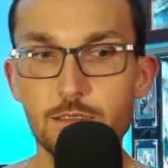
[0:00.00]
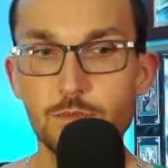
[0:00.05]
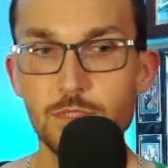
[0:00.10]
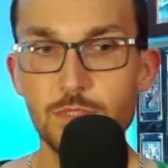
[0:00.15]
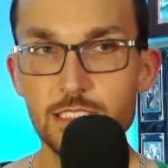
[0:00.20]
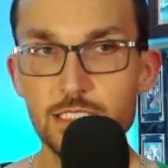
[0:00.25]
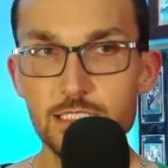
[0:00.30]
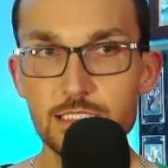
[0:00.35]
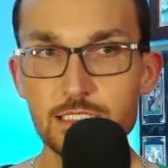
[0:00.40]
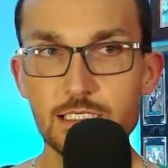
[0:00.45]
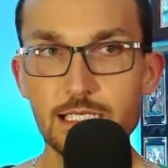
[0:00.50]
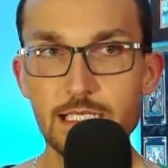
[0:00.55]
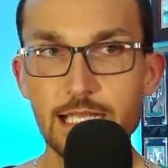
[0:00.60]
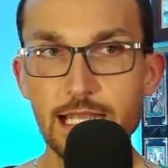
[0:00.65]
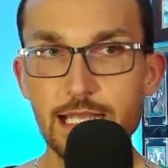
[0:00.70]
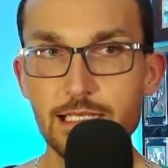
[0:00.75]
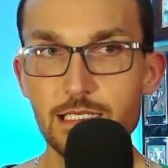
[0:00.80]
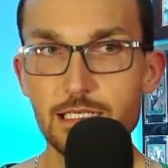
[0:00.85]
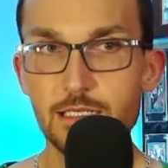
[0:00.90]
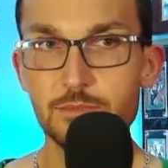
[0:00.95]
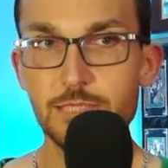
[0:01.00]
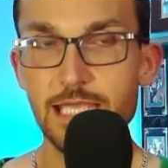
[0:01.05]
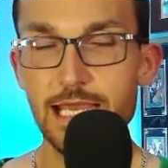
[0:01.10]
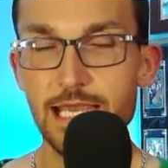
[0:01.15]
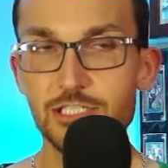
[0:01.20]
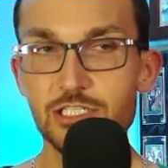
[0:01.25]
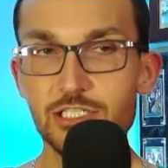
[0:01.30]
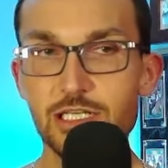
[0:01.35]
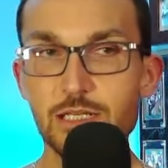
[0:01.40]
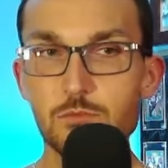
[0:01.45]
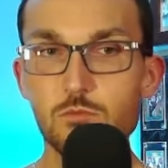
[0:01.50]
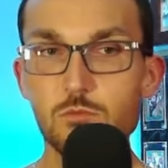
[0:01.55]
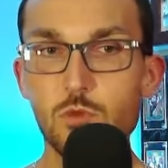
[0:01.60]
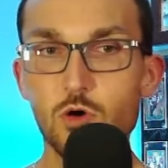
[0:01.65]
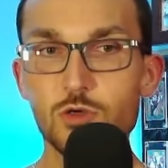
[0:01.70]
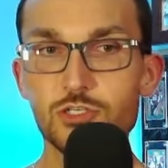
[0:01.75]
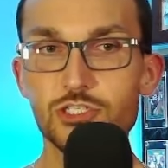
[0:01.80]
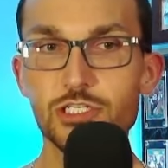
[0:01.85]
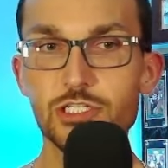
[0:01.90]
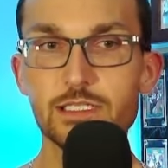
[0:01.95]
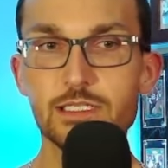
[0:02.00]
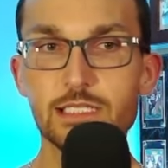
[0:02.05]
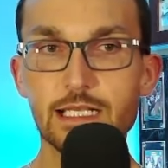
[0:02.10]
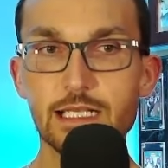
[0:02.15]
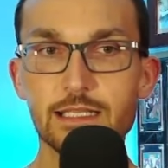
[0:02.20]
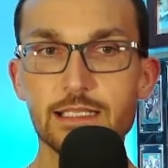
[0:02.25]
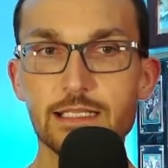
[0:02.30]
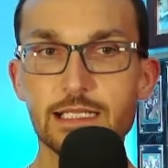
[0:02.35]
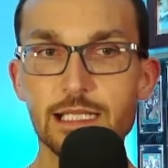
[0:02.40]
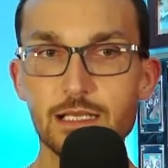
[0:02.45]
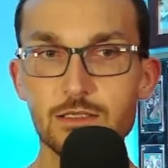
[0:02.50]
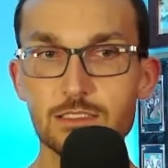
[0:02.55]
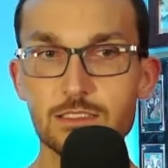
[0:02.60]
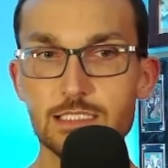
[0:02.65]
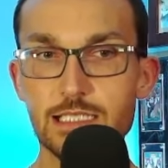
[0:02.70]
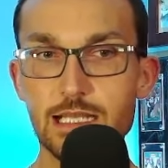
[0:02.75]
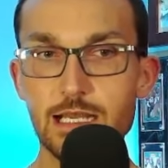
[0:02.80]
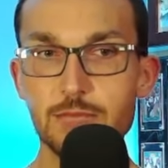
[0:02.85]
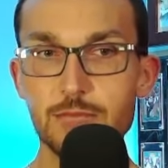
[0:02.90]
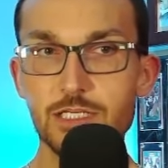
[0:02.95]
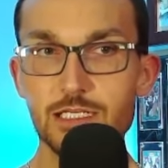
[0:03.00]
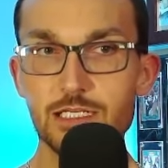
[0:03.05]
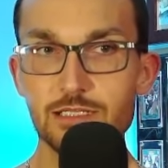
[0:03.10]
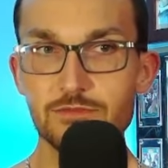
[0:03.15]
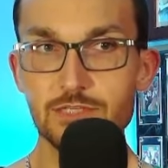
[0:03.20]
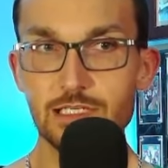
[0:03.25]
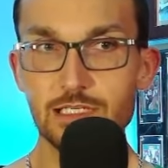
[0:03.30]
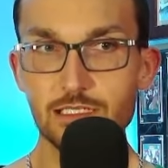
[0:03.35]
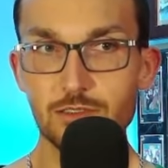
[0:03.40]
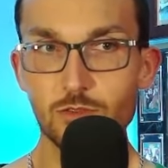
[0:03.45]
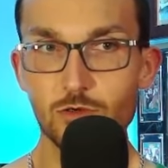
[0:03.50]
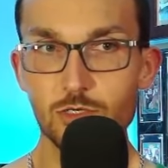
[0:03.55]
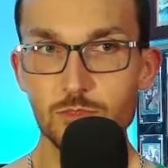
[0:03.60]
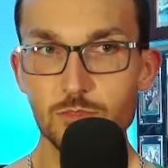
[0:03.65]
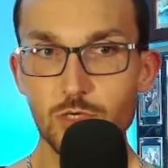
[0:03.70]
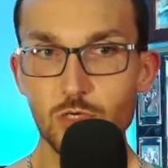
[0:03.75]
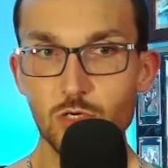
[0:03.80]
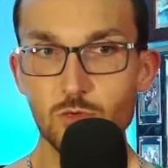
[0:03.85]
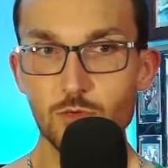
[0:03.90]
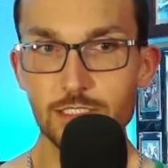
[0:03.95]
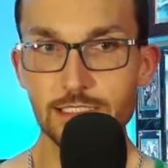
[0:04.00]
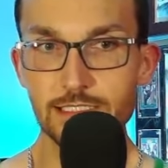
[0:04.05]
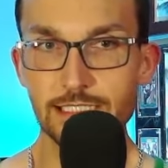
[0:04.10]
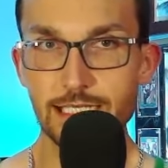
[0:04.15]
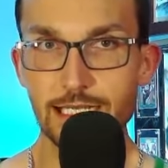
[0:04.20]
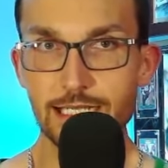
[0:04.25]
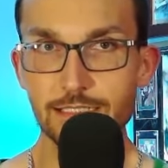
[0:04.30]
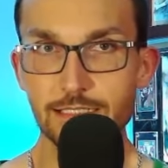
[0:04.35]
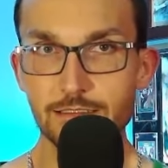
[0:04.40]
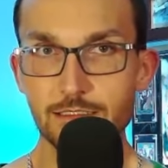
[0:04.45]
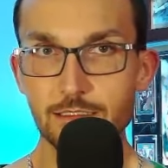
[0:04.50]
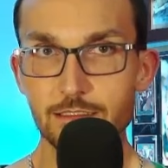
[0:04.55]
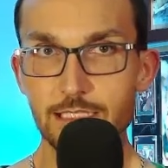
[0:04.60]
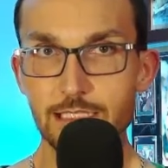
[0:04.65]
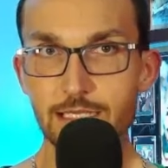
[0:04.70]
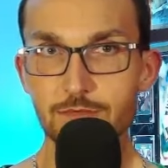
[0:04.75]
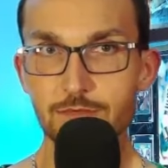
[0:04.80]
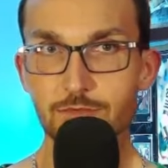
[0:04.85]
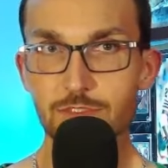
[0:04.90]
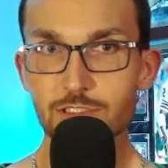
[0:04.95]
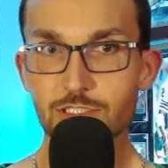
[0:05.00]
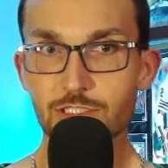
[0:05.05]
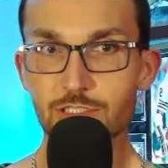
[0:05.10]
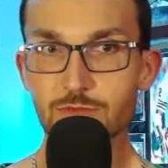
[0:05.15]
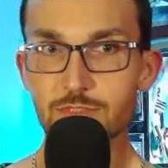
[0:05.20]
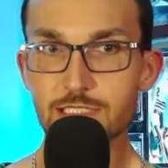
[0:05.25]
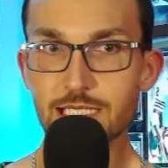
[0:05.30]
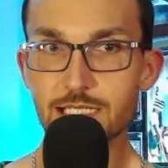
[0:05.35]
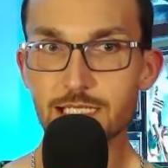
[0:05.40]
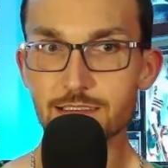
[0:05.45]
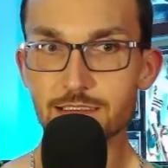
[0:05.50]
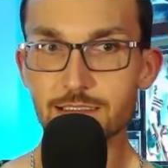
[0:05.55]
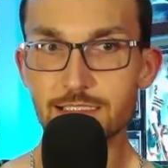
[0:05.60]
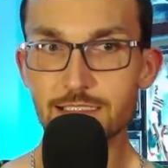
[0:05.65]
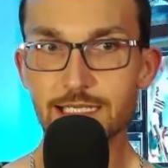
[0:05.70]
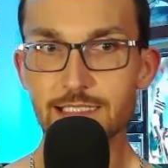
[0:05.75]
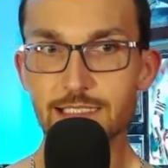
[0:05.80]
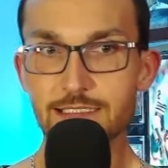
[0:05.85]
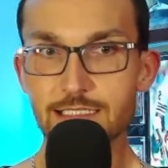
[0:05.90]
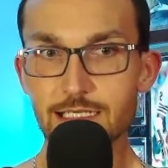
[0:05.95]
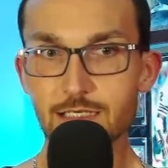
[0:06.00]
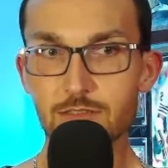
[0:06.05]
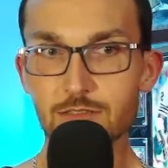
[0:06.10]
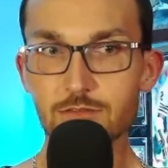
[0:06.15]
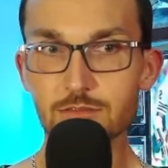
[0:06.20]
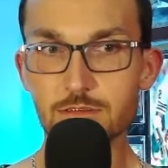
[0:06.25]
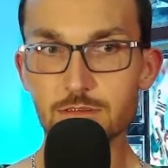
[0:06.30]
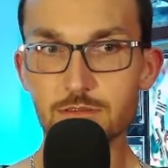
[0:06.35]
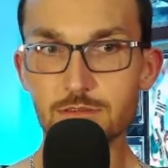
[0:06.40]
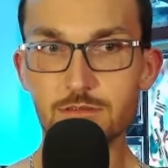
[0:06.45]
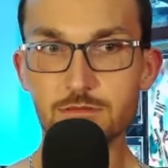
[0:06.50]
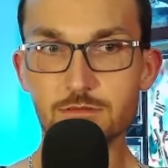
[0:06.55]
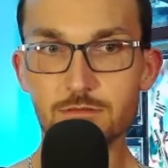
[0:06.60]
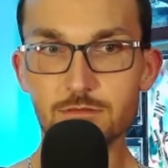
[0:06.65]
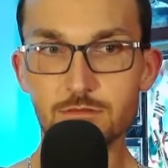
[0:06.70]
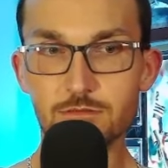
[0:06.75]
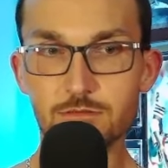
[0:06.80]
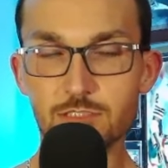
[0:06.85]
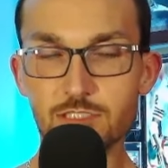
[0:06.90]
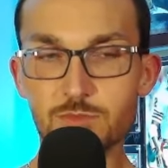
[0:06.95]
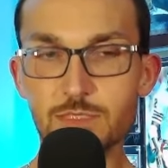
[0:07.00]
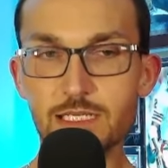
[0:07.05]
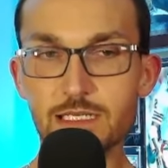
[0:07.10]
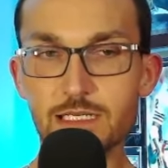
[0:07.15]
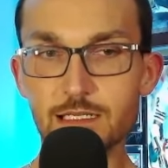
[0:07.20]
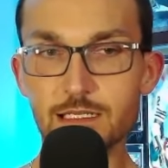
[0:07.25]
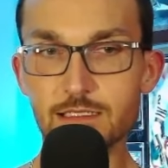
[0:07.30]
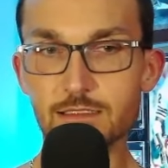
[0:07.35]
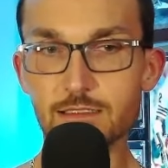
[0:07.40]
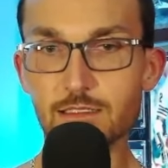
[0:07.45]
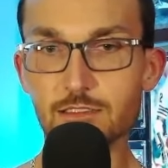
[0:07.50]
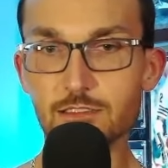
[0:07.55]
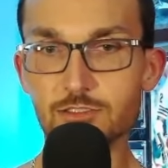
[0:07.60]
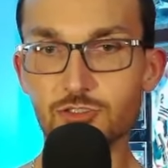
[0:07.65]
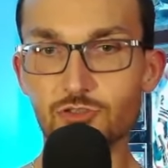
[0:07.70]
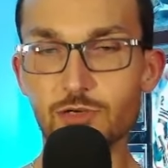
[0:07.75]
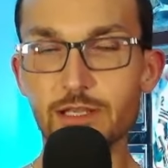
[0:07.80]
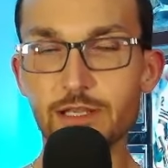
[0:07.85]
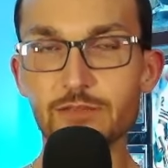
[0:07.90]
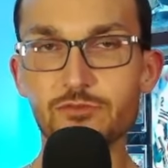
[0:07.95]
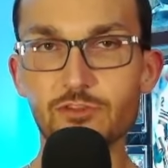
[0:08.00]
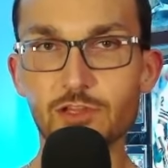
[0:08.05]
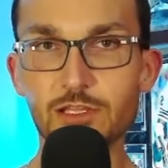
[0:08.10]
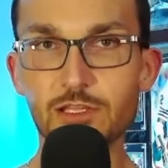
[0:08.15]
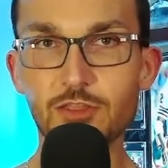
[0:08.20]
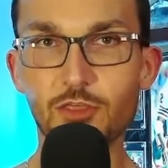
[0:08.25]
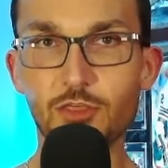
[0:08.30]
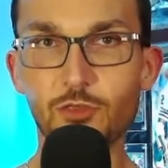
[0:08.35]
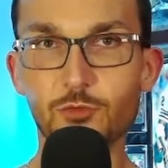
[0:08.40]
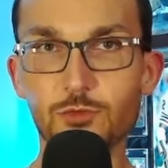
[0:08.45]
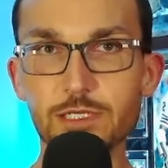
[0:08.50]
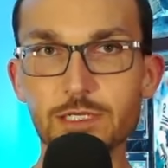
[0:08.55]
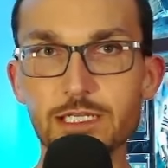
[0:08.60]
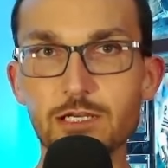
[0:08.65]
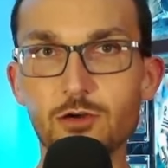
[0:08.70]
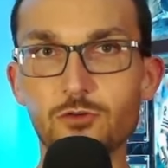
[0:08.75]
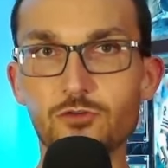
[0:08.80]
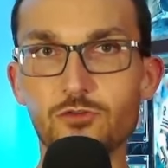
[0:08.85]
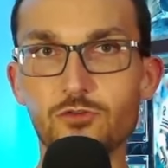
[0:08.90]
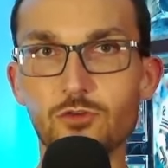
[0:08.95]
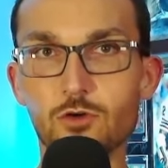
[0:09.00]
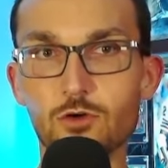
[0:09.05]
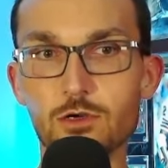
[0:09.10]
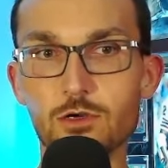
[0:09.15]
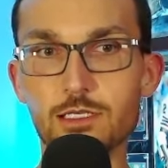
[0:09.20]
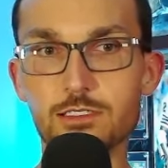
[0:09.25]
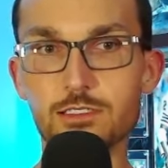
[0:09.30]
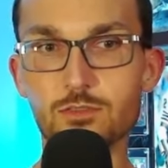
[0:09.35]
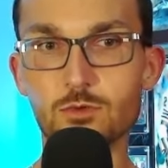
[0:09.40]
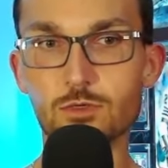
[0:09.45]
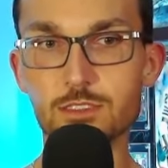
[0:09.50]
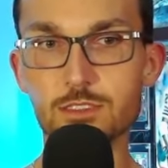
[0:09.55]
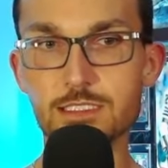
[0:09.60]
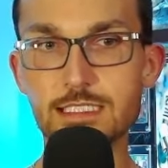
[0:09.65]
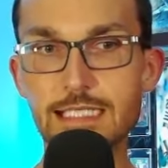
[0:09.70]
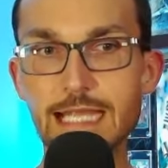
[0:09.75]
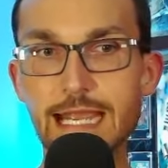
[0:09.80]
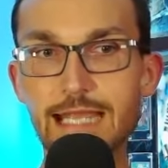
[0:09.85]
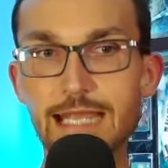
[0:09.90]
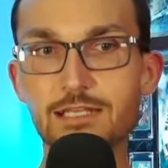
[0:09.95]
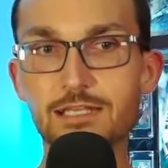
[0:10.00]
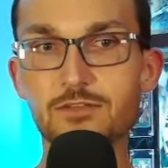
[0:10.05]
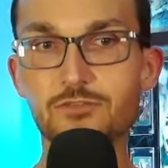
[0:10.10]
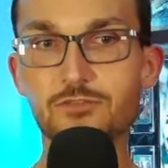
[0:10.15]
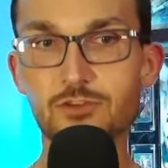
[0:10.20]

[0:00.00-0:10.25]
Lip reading: This is going to end up catching him more shit than anything else. And I'm not even a Lauren Boebert guy, okay? When she was getting kicked out and just being a trifle in 304 towards the end of her